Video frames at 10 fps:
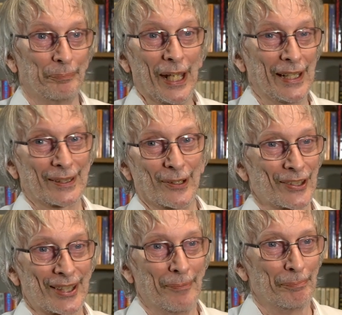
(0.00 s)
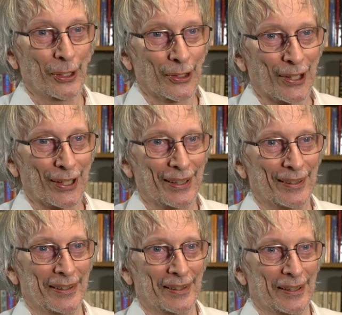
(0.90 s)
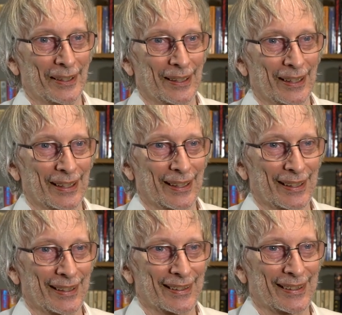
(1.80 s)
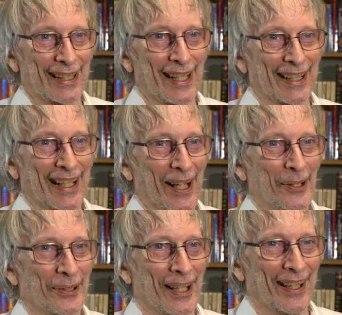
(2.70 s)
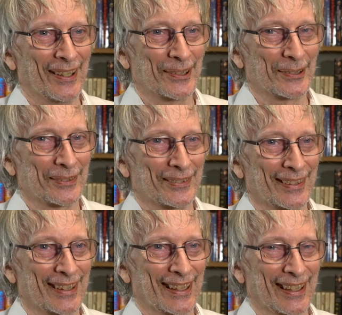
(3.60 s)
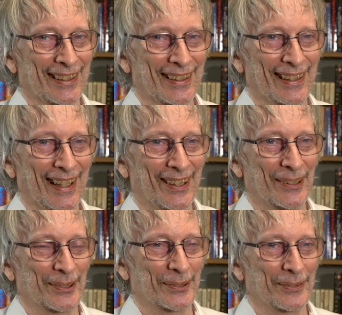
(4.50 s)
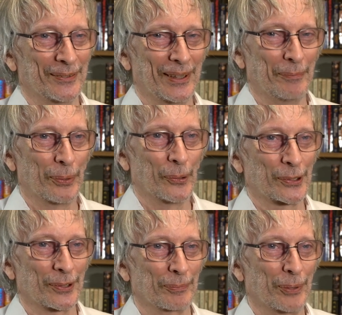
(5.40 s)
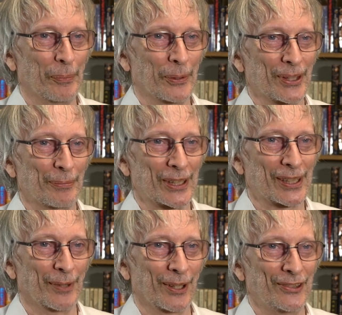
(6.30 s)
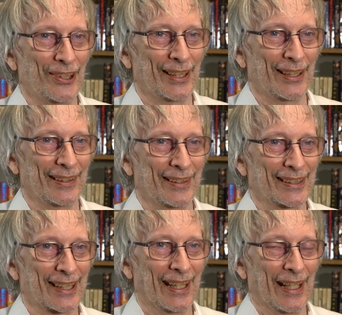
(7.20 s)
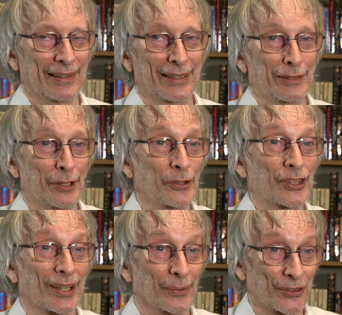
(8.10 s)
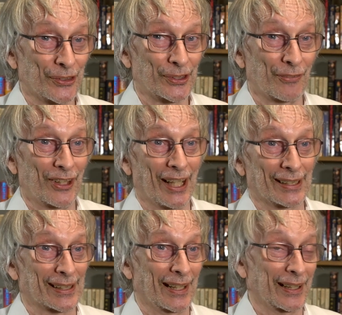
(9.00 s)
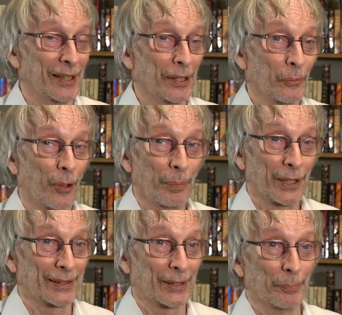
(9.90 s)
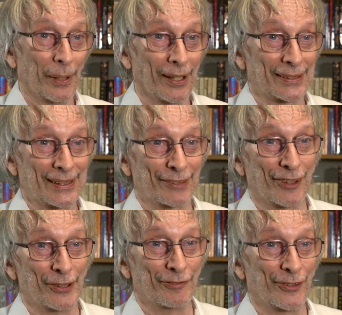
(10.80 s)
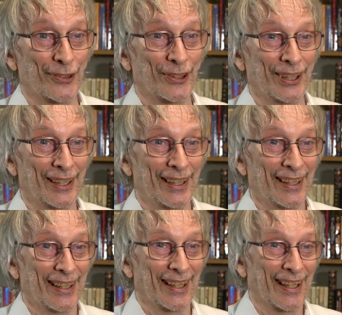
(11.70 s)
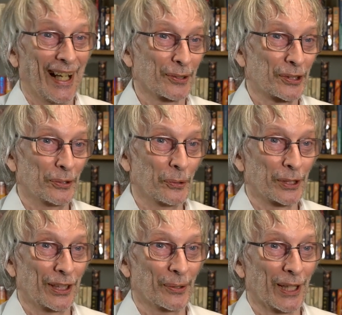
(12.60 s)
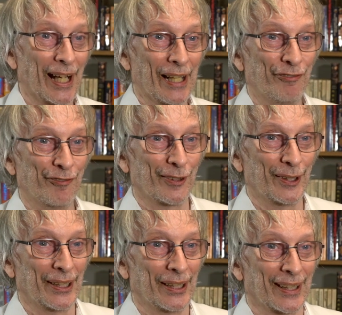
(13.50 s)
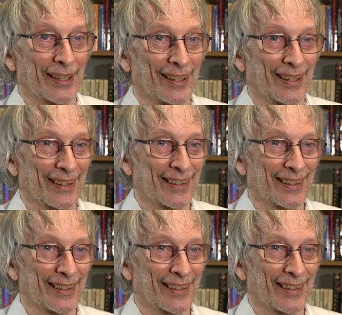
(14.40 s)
based on some book uh, saying how how uh, how important Popper's epistemology is, and, and, deducing all sorts of things like what political party to vote for, uh, how to order your life, uh,